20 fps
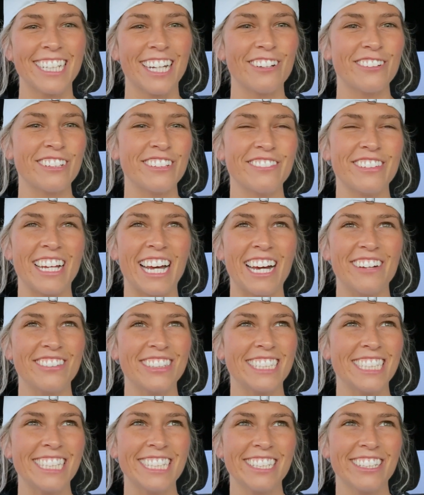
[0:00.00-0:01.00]
I don't even have a
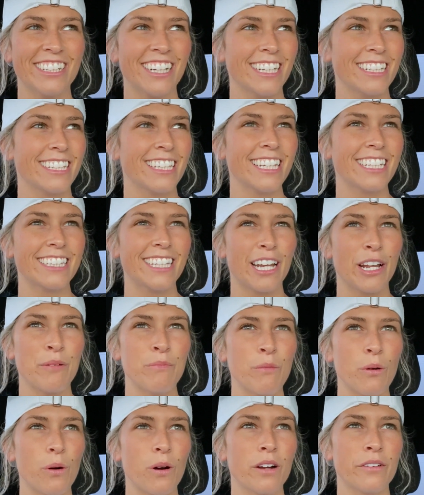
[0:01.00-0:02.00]
Tinder. I think that I'm
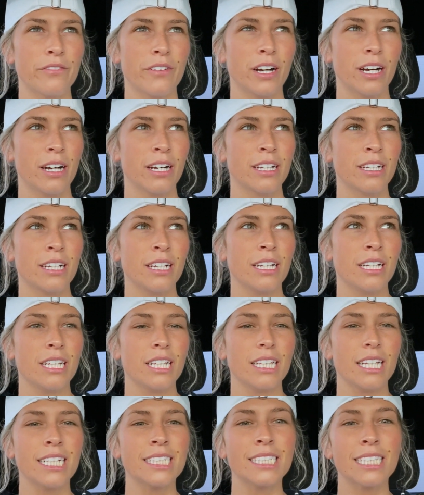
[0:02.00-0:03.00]
more of a
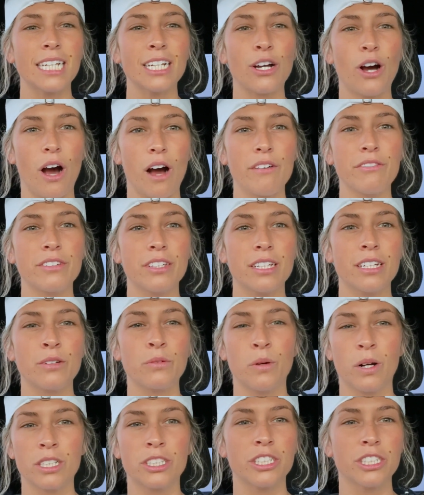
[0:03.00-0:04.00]
let's get coffee and
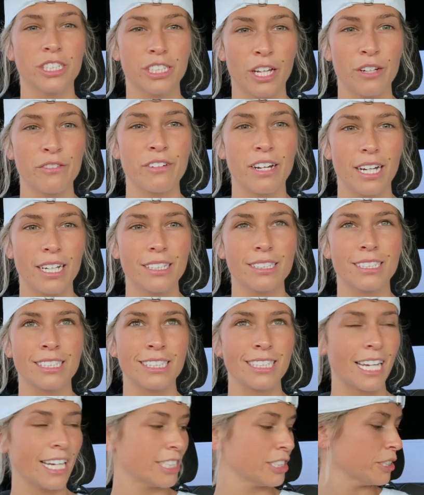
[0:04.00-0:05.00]
watch the sunrise
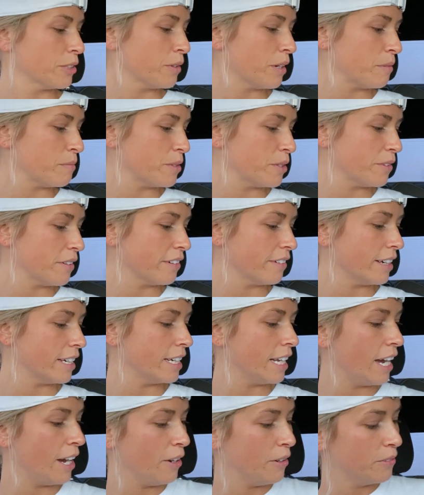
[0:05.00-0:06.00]
is actually what I'm doing right
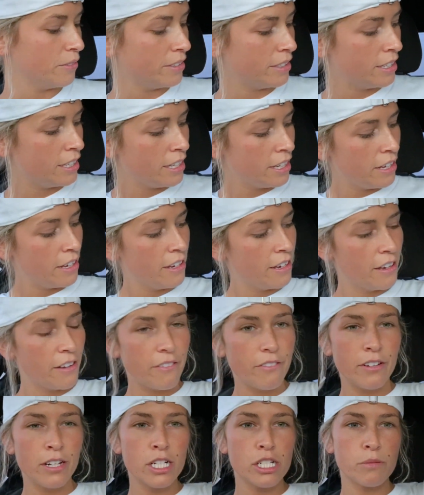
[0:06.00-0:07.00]
now.
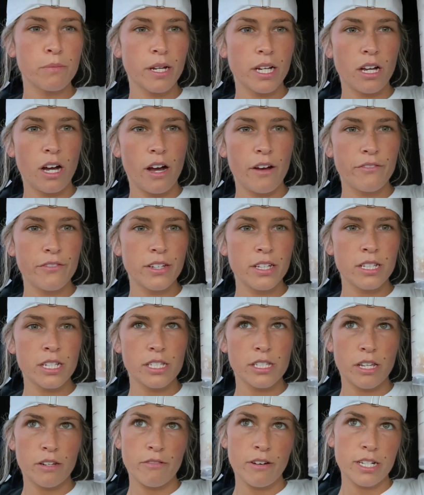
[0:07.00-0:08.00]
Finished my coffee and the
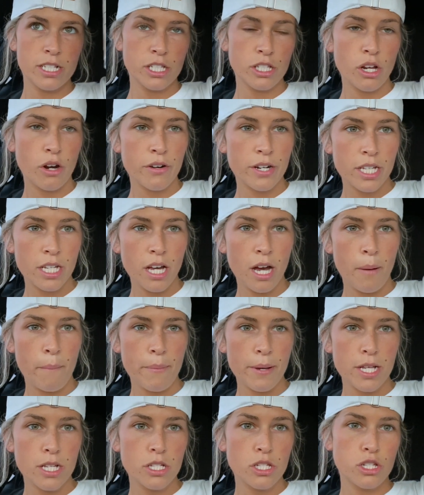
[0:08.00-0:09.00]
sunrise is already up.
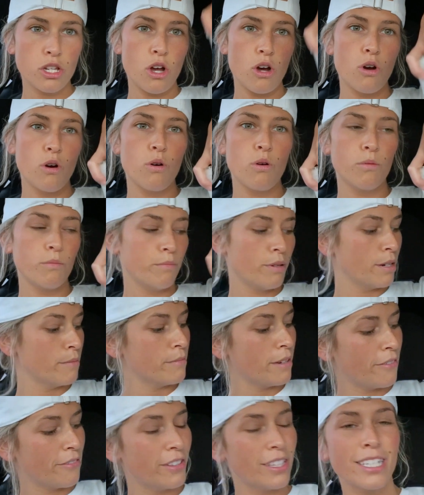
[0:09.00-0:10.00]
So, but I'm
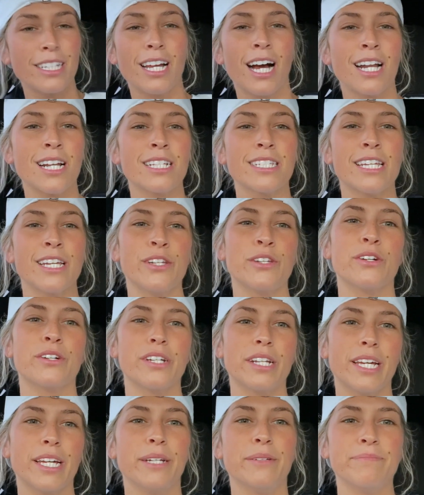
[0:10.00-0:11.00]
definitely not a Tinder
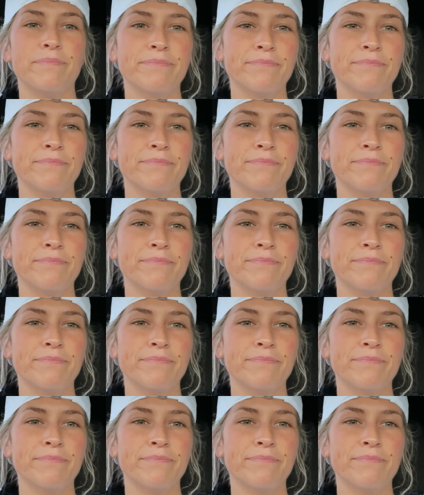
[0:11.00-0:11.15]
date.